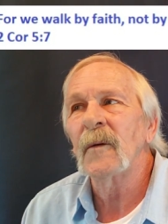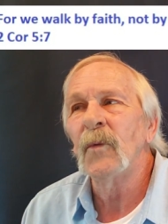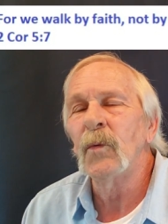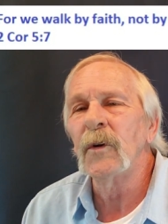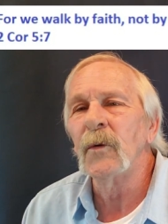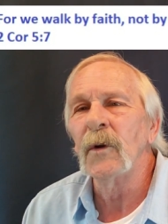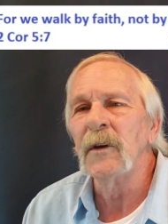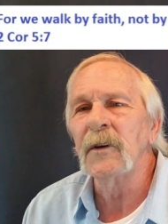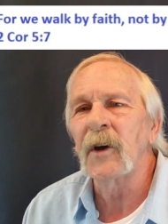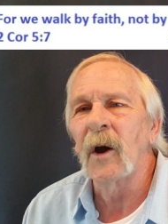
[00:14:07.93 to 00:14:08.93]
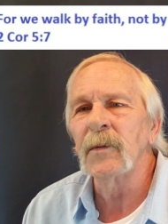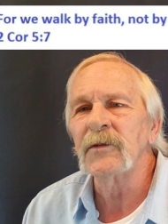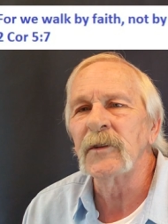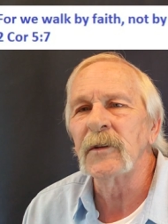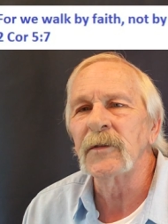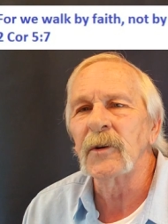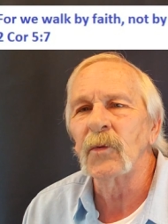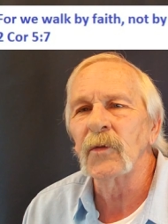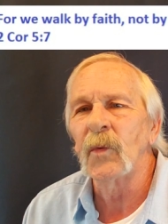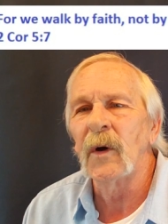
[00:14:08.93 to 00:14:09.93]
we wouldn't really accomplish anything
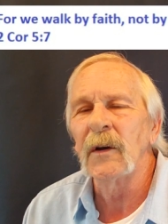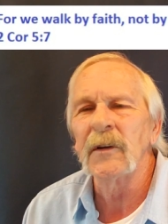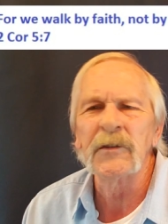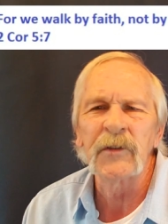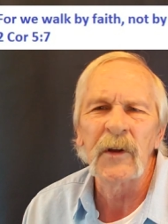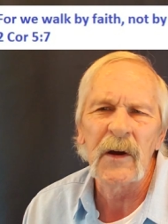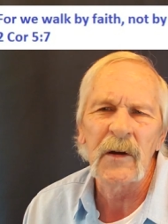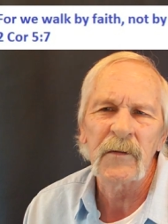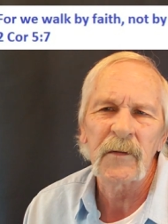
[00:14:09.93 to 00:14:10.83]
worthwhile in this life.